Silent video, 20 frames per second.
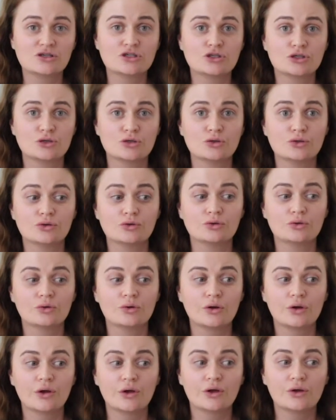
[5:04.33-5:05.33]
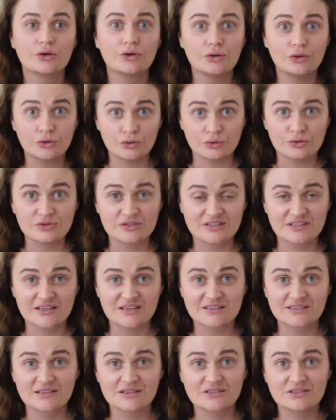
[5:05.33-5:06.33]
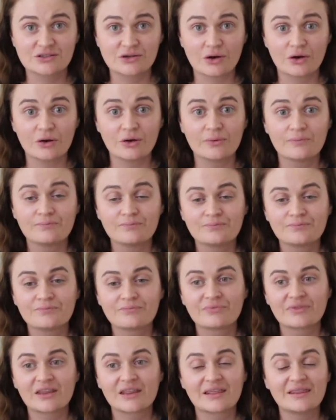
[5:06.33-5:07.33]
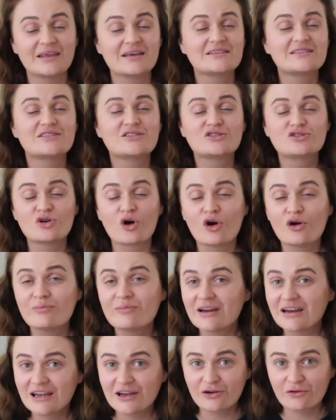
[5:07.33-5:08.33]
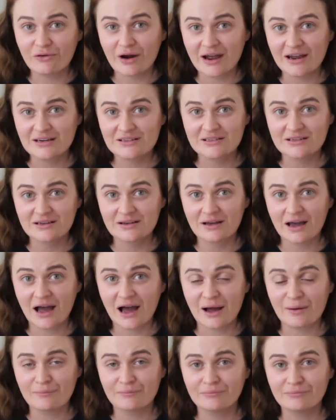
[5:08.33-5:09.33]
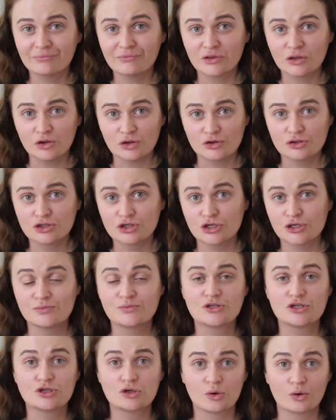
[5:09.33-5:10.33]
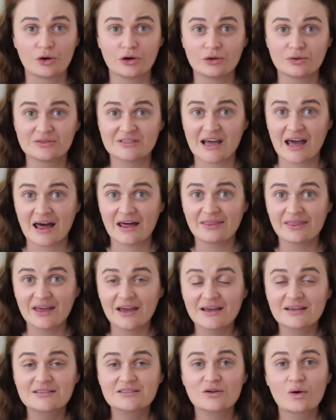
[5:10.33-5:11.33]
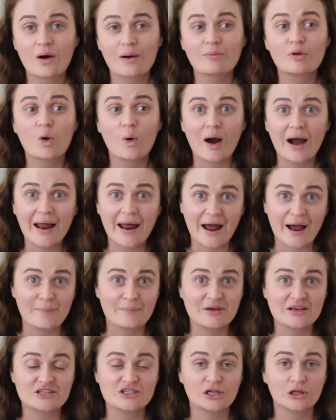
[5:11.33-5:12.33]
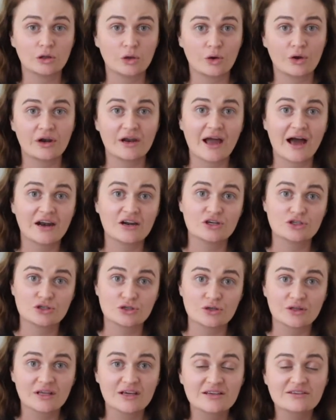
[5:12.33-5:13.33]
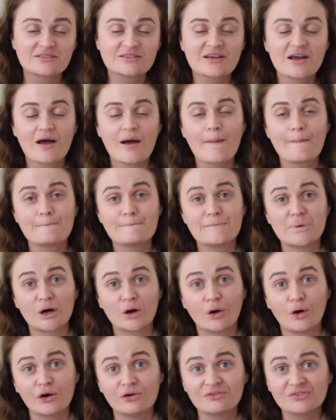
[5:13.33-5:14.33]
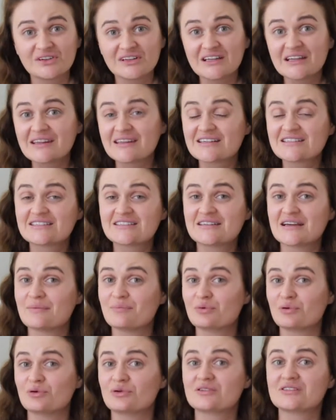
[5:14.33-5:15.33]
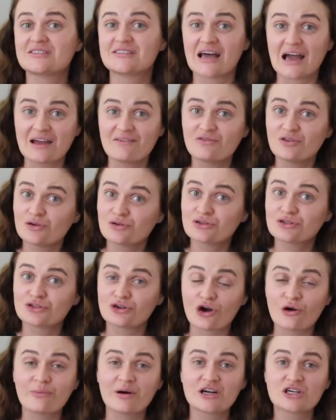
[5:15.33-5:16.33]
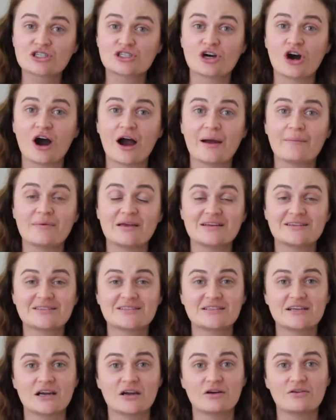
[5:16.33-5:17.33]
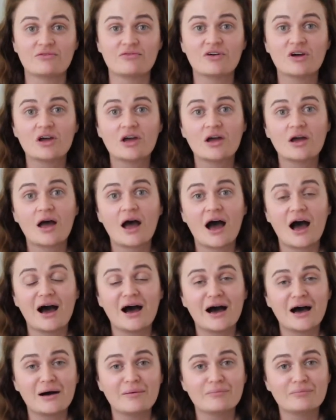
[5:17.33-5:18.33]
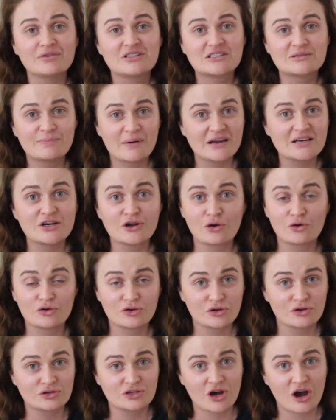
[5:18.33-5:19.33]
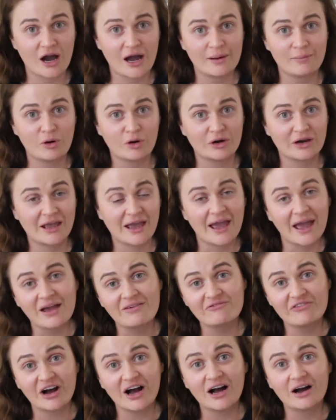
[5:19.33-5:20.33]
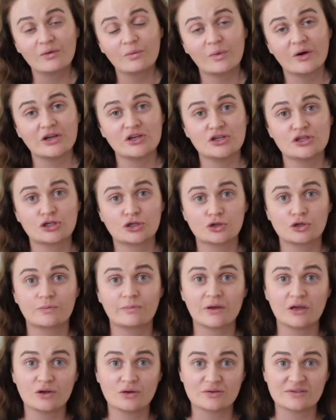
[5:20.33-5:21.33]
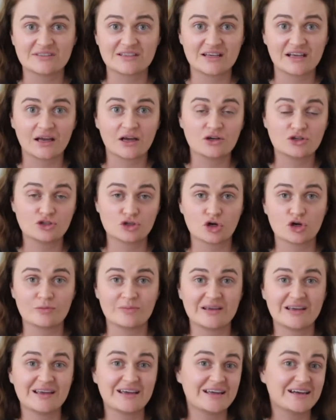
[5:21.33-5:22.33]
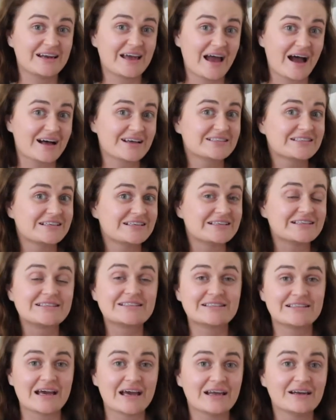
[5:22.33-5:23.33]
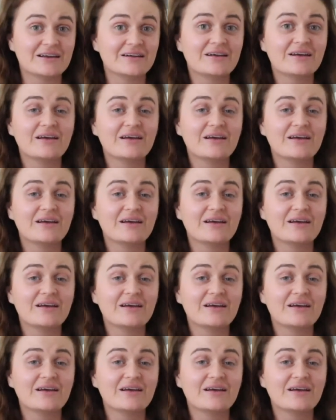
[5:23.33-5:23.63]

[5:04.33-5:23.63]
to use this. So there's so many great YouTube tutorials out there, so I'm quite happy to learn how to do this. But hopefully this tip will save you so much time instead of spending all your time on Canva when you should be using Adobe in-house instead.